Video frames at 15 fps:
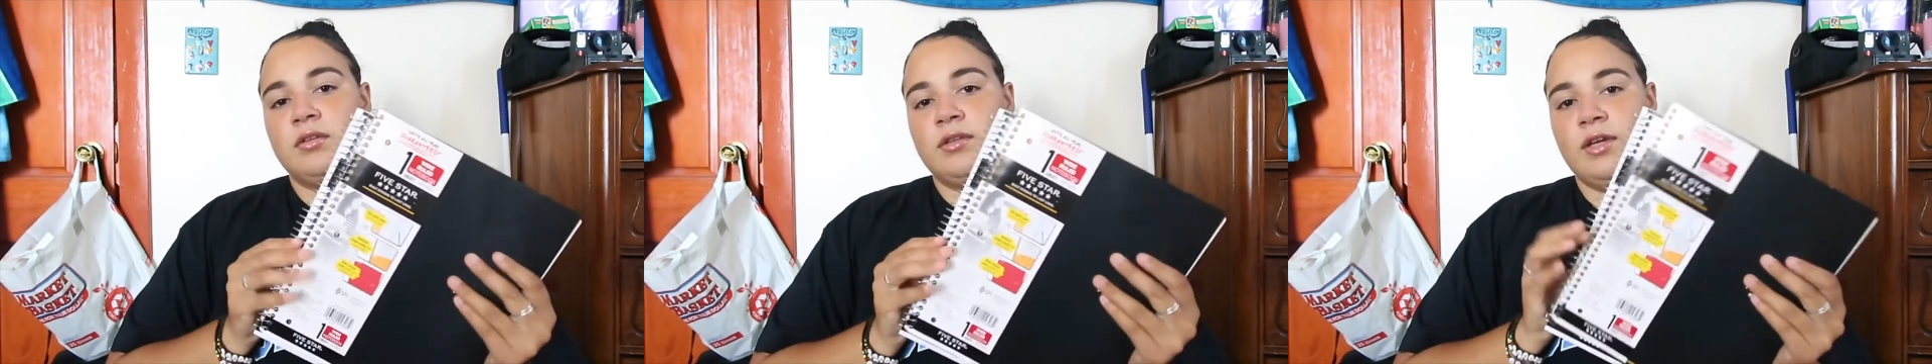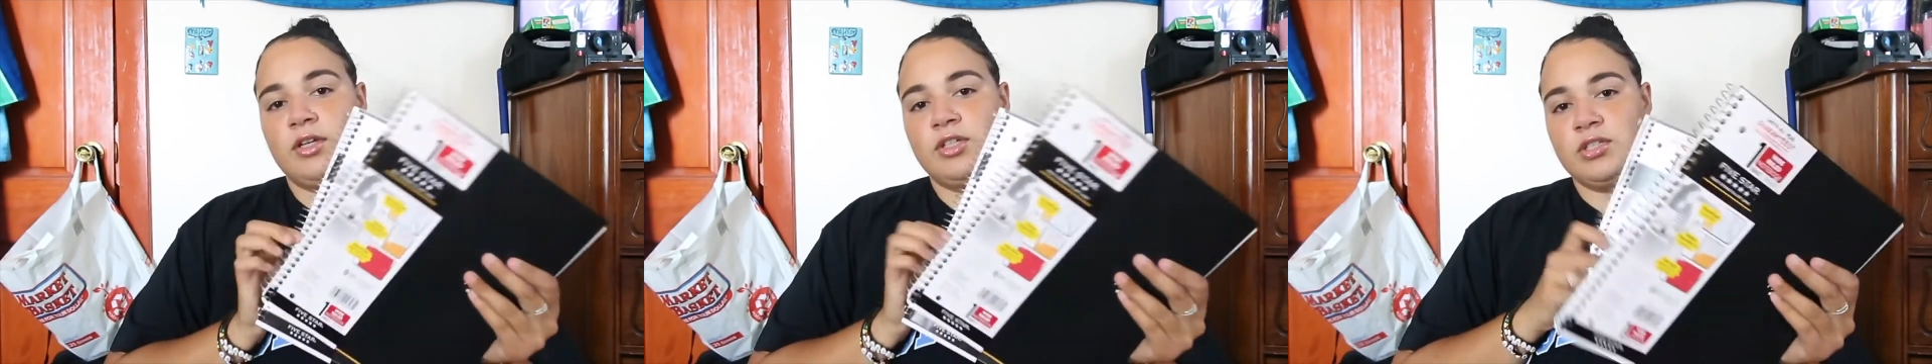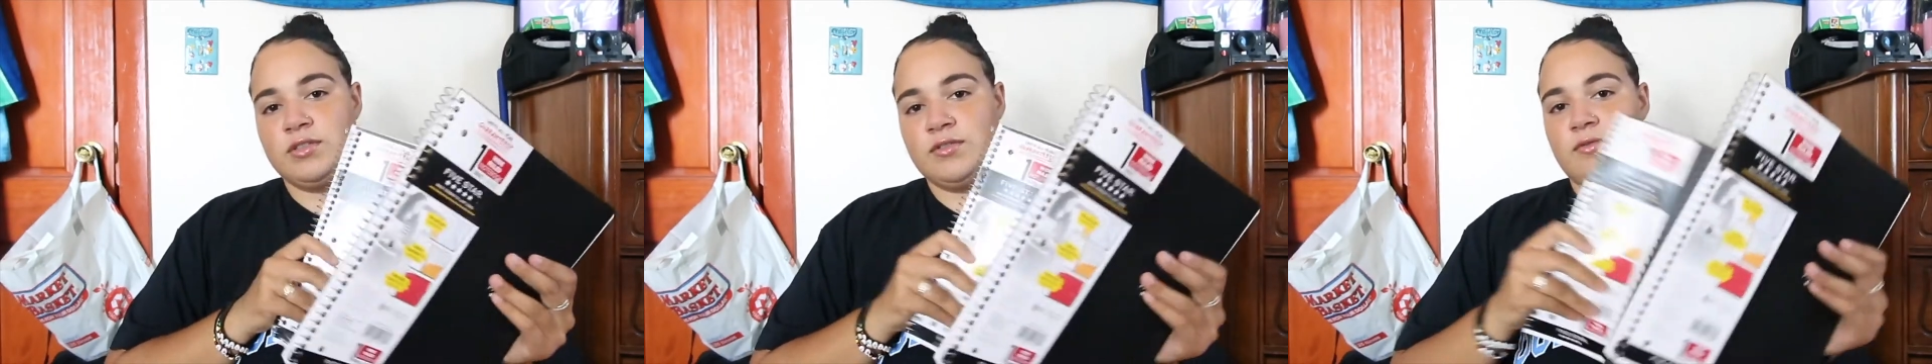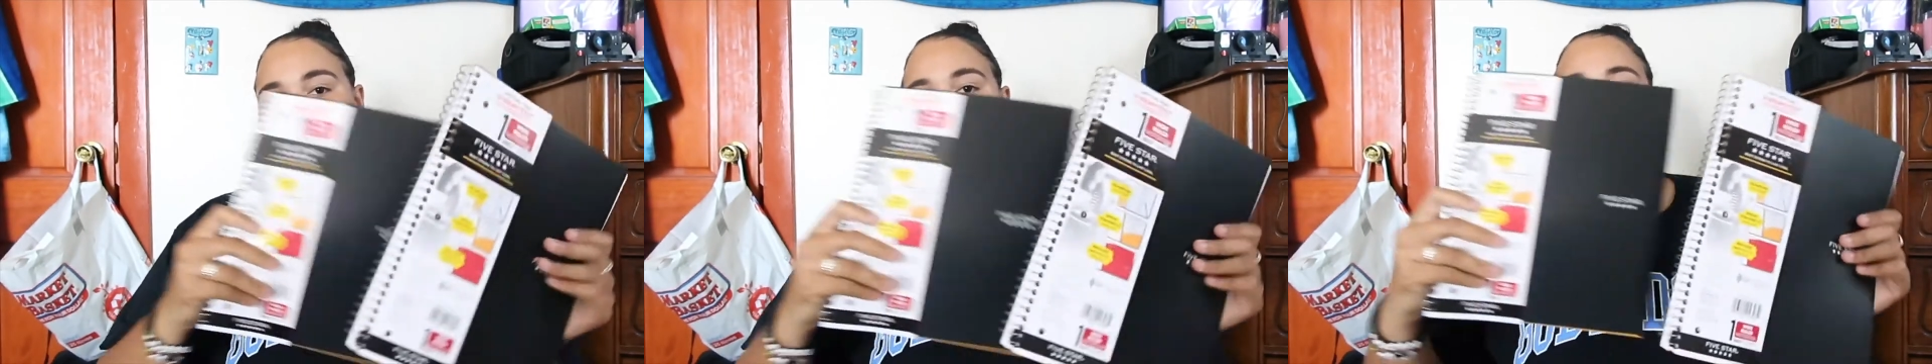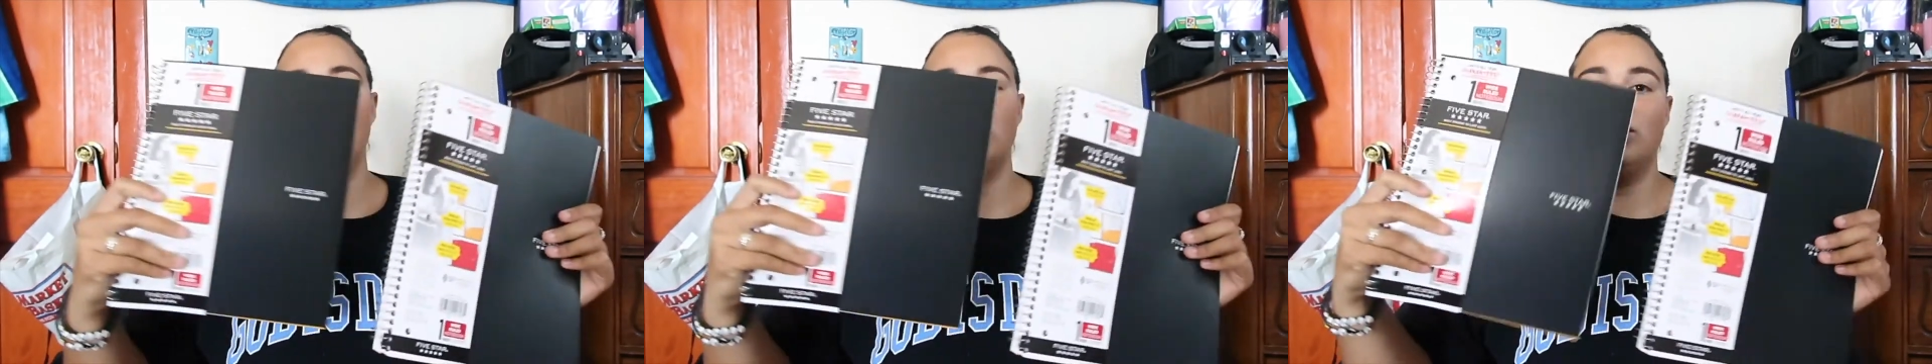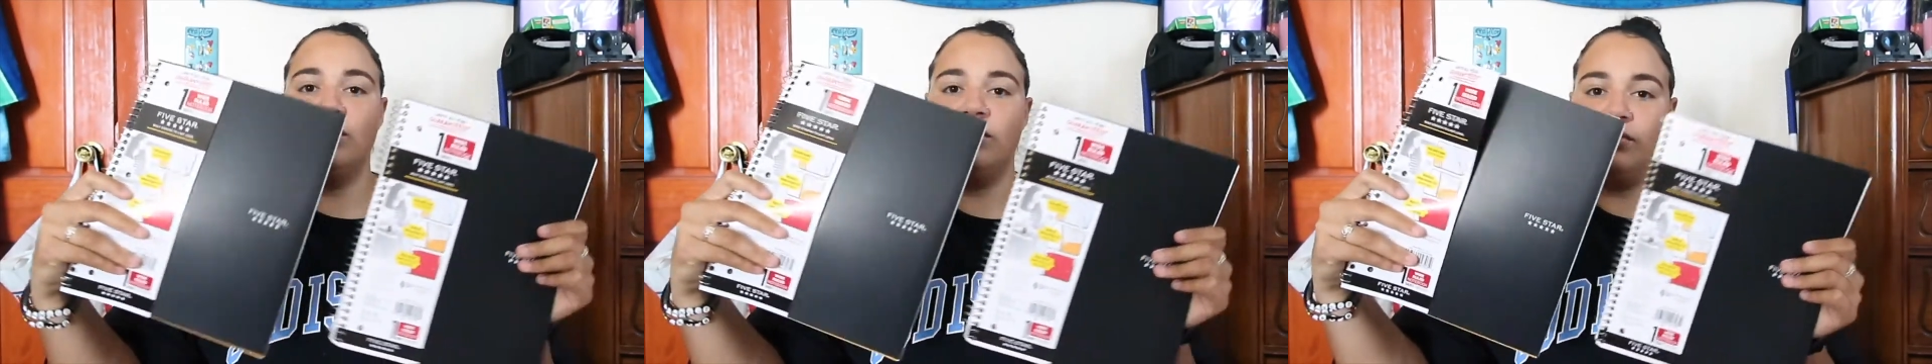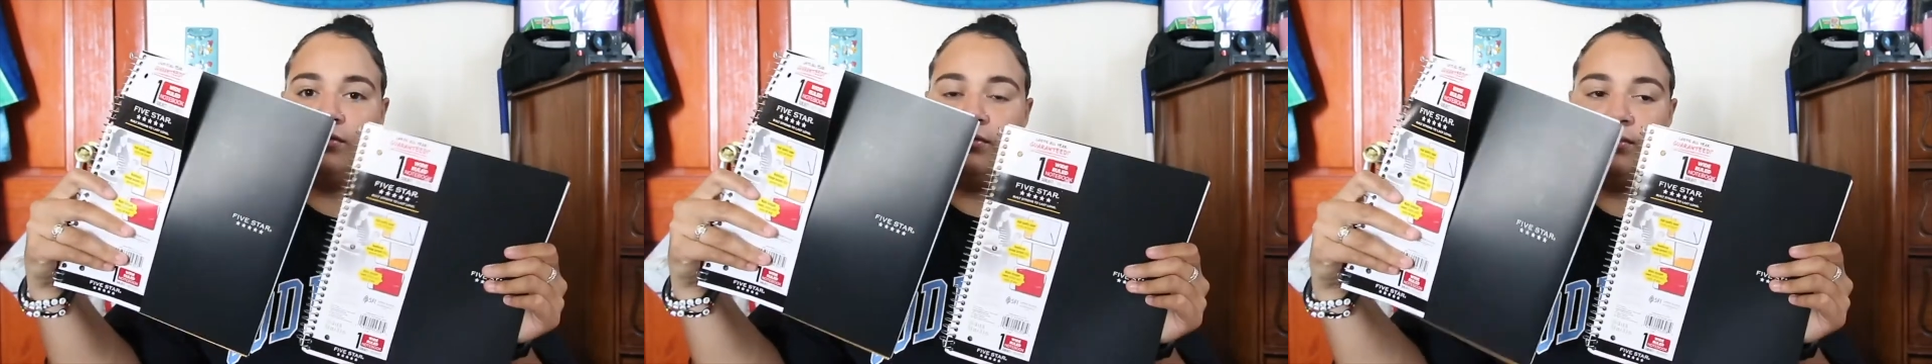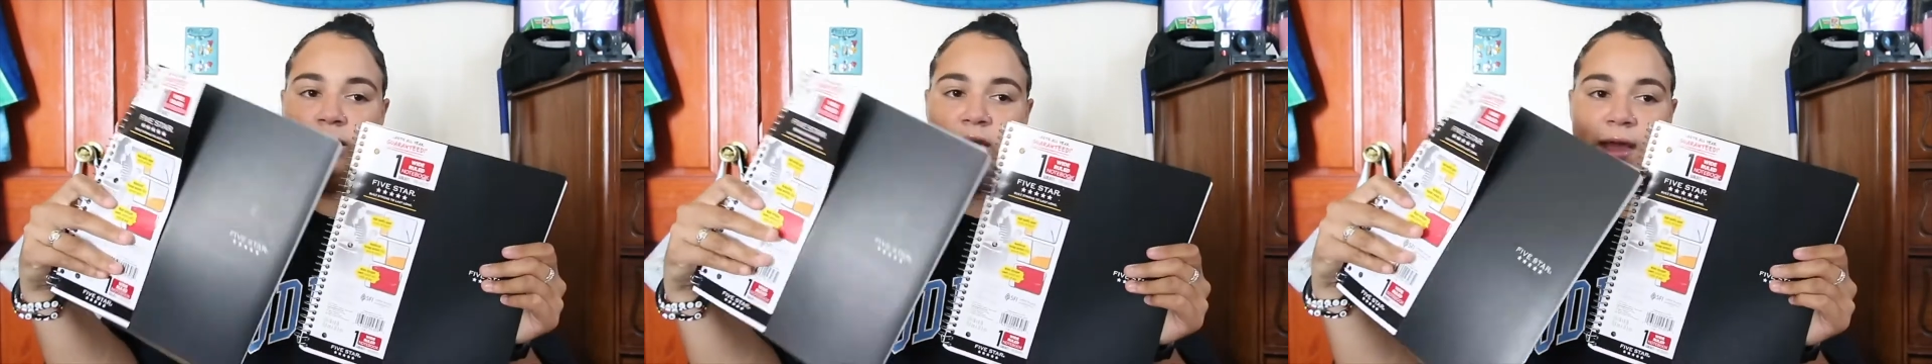They're just two
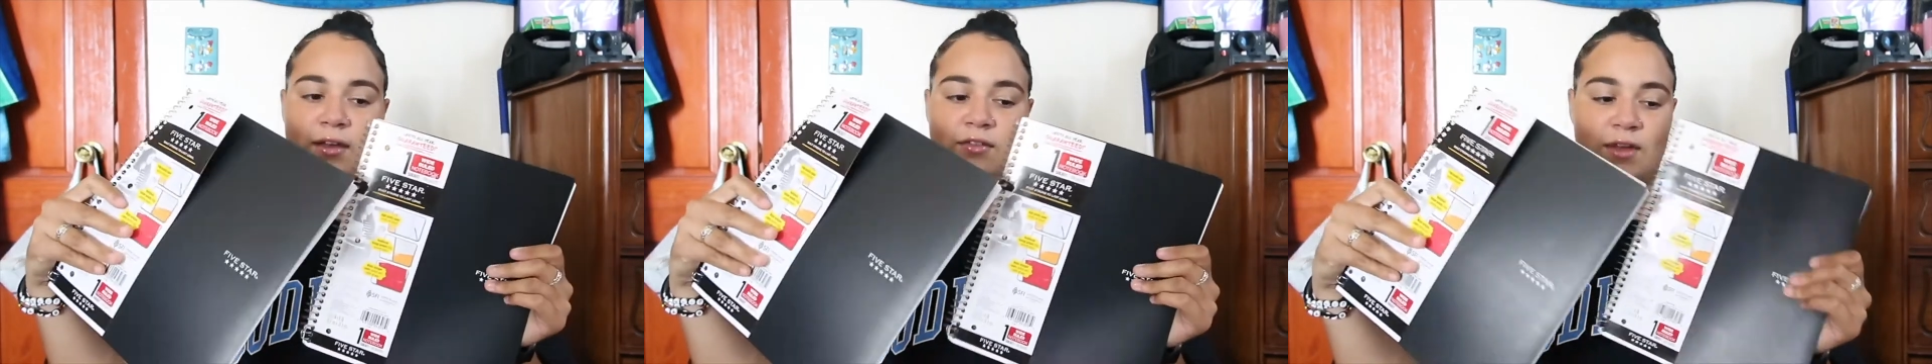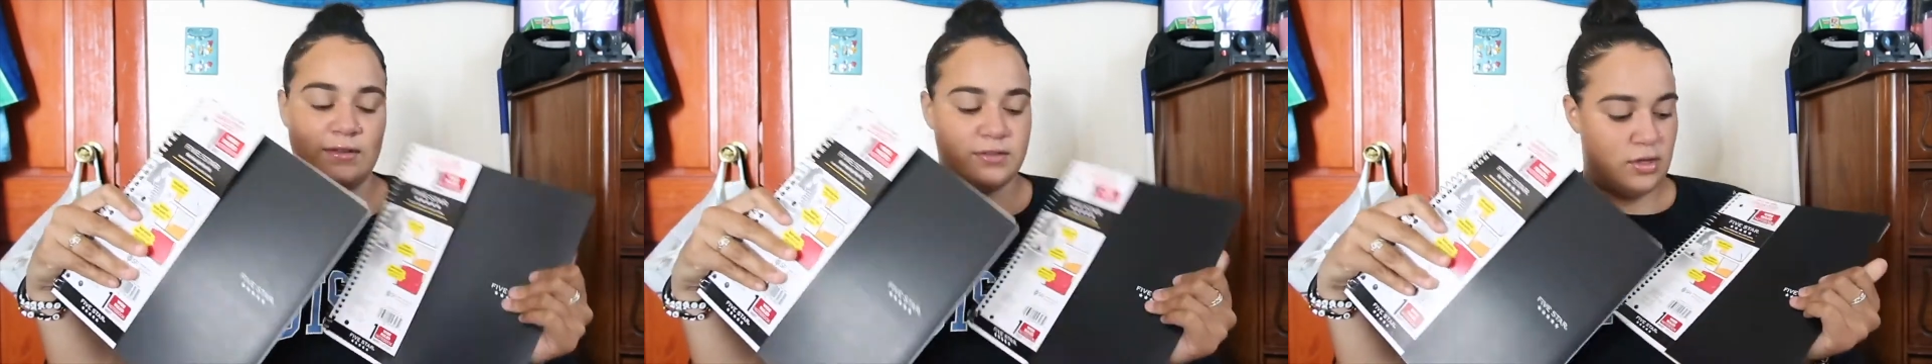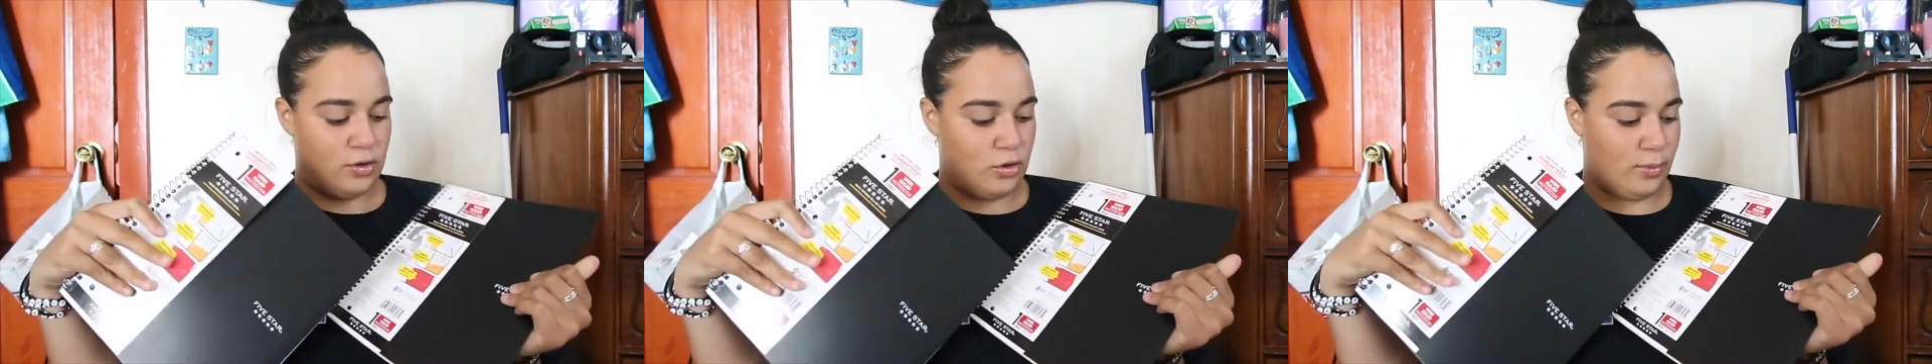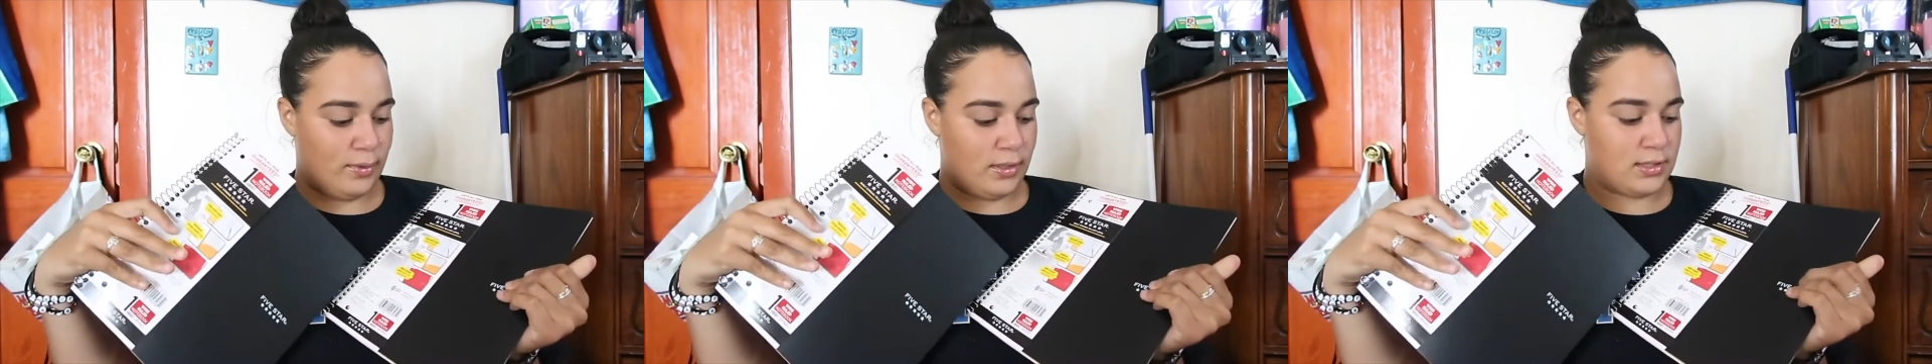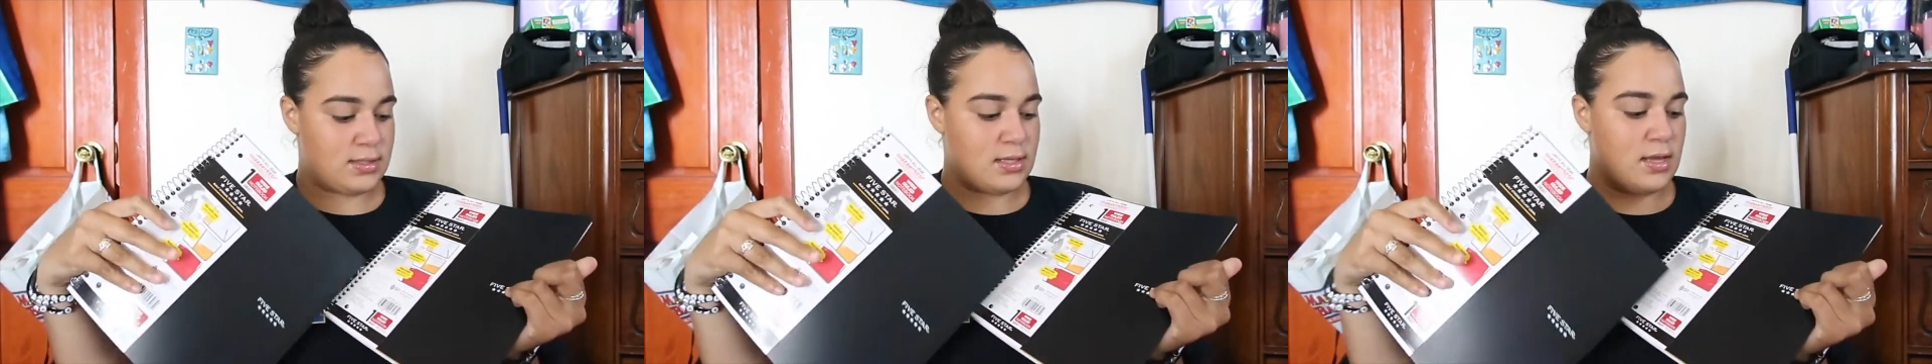black five-star notebooks.